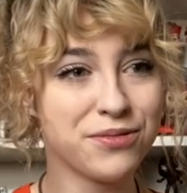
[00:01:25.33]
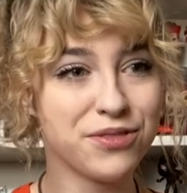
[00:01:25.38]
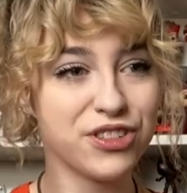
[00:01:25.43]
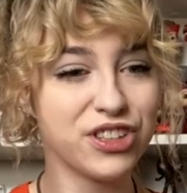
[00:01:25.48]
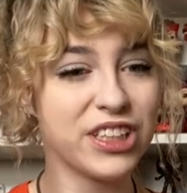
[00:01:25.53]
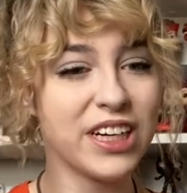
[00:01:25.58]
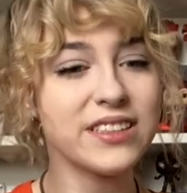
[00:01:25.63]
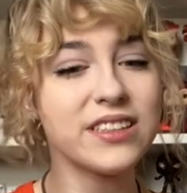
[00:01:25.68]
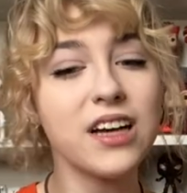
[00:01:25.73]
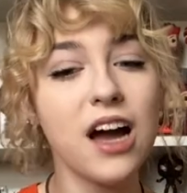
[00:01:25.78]

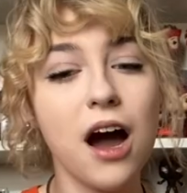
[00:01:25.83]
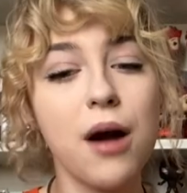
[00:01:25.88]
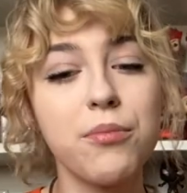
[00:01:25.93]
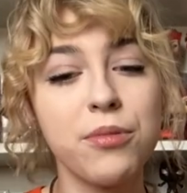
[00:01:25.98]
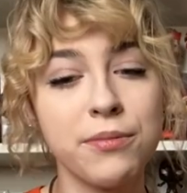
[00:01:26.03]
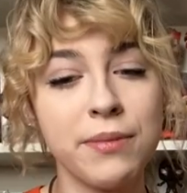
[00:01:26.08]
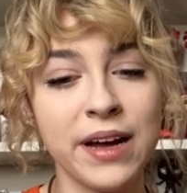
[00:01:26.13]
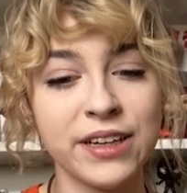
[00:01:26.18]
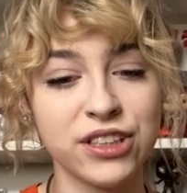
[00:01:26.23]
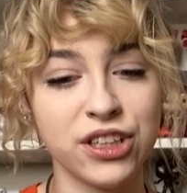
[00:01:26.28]
She doesn't
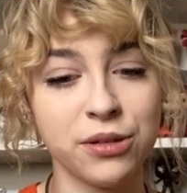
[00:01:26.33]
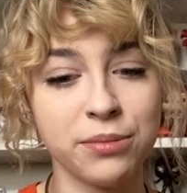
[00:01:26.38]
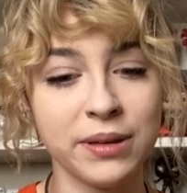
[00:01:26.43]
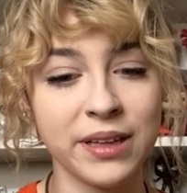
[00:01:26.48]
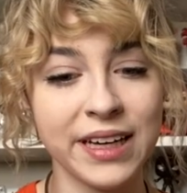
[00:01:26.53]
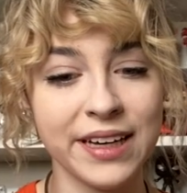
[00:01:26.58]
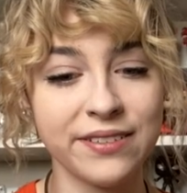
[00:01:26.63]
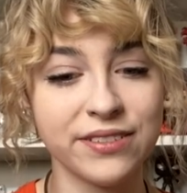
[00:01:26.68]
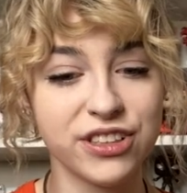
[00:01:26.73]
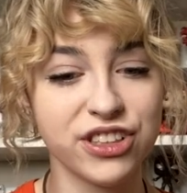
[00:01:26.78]
compromise her
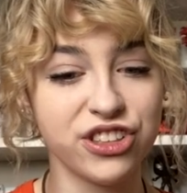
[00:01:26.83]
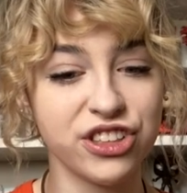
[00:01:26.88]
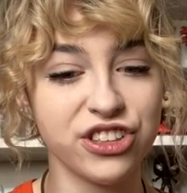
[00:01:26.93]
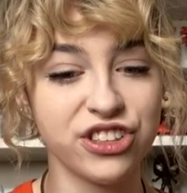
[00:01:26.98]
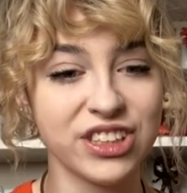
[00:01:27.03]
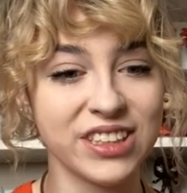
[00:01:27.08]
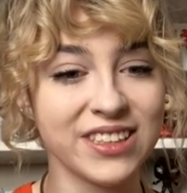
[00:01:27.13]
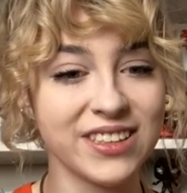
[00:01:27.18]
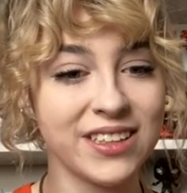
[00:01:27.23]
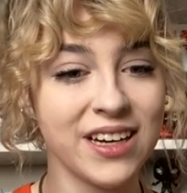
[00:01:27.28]
beliefs. She
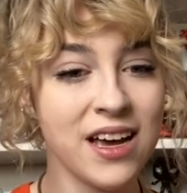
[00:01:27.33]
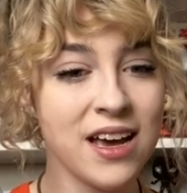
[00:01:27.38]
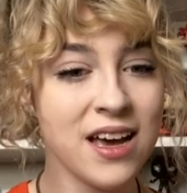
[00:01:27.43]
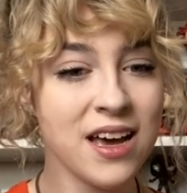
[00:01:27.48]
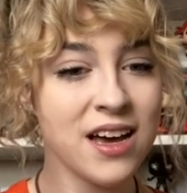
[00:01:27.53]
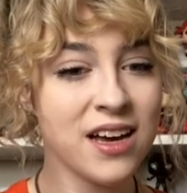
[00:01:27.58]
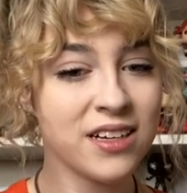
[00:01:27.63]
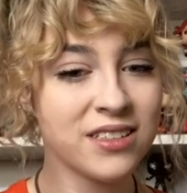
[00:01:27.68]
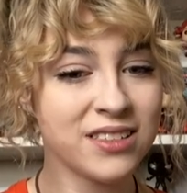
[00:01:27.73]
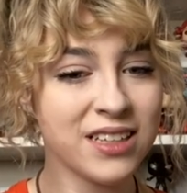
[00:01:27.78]
just
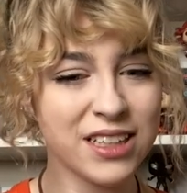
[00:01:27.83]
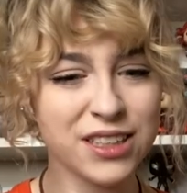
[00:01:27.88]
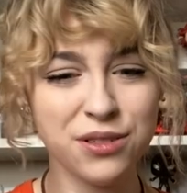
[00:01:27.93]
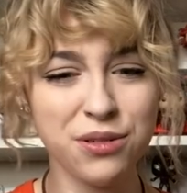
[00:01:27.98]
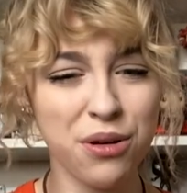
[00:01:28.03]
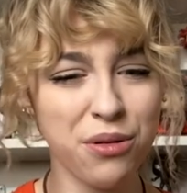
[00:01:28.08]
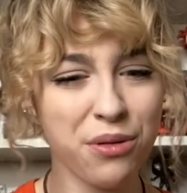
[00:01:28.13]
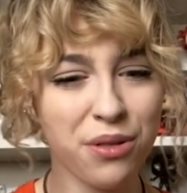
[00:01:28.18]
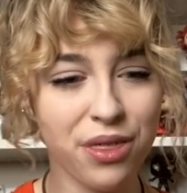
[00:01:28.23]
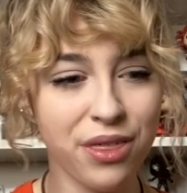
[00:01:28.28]
does her
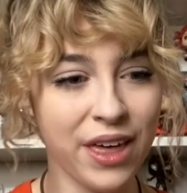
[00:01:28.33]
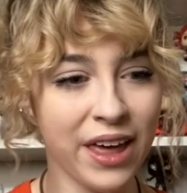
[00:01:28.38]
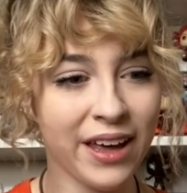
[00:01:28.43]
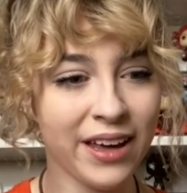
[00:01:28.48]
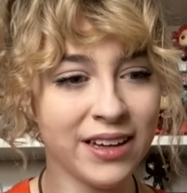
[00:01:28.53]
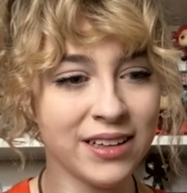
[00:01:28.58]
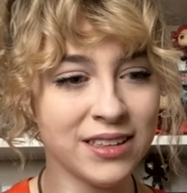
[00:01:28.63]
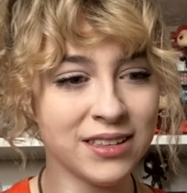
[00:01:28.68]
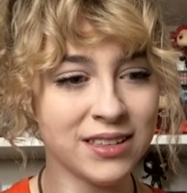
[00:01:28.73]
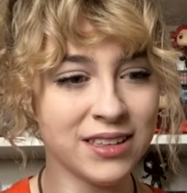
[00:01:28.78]
own
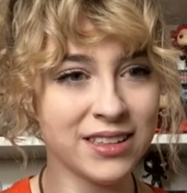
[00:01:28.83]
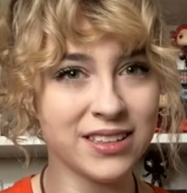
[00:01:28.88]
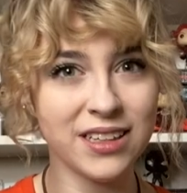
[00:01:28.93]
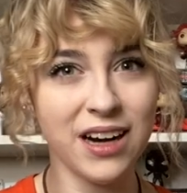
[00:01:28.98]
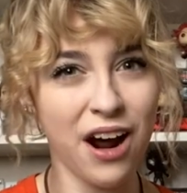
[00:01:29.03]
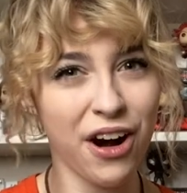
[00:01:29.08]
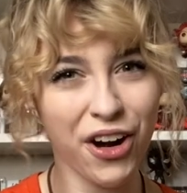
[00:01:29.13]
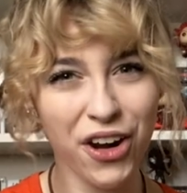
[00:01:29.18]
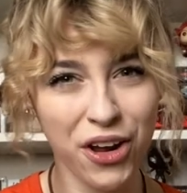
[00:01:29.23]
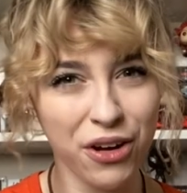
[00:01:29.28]
thing and doesn't
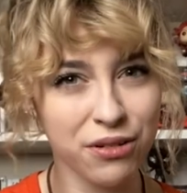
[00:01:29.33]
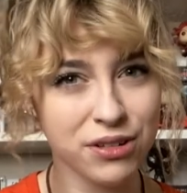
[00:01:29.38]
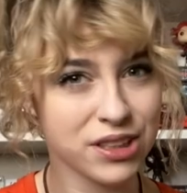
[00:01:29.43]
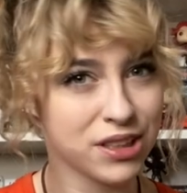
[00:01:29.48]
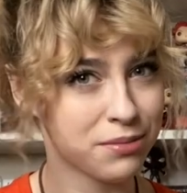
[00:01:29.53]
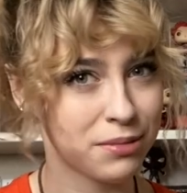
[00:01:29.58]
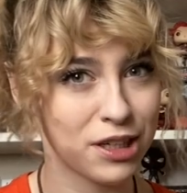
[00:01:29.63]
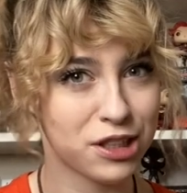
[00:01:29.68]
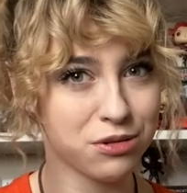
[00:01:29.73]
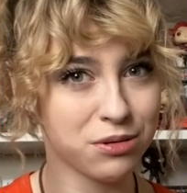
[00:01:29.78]
argue
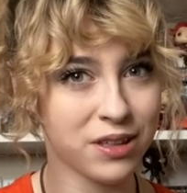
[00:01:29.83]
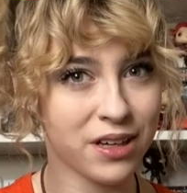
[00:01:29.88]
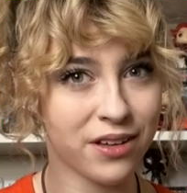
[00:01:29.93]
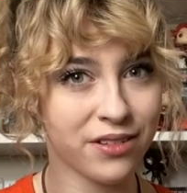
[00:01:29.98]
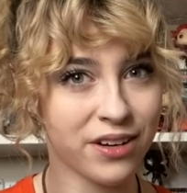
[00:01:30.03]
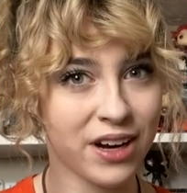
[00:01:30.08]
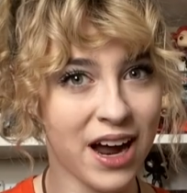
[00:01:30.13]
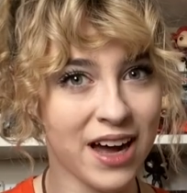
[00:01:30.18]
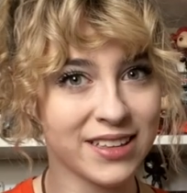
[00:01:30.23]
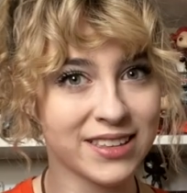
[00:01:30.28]
too much with the
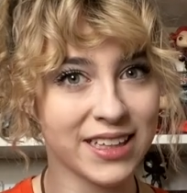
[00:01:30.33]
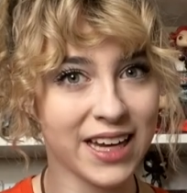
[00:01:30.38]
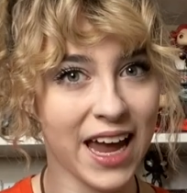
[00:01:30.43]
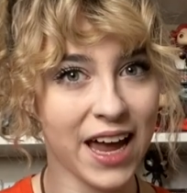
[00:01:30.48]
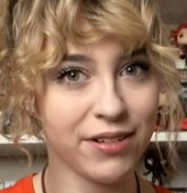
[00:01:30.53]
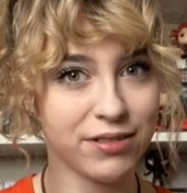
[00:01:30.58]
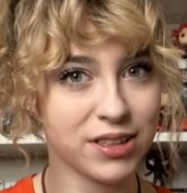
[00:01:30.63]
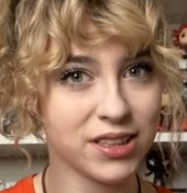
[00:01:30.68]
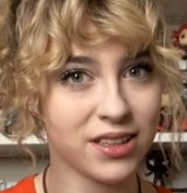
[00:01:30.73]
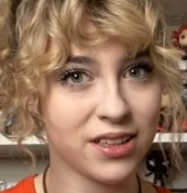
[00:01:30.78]
other gods in
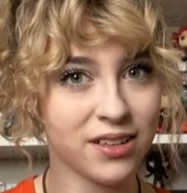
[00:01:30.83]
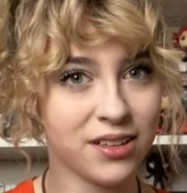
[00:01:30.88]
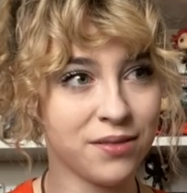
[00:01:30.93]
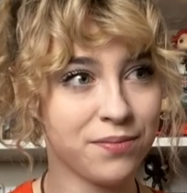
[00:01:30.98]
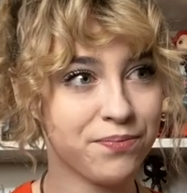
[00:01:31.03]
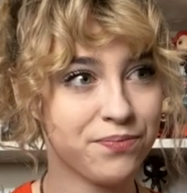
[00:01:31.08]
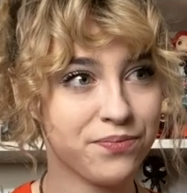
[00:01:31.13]
council.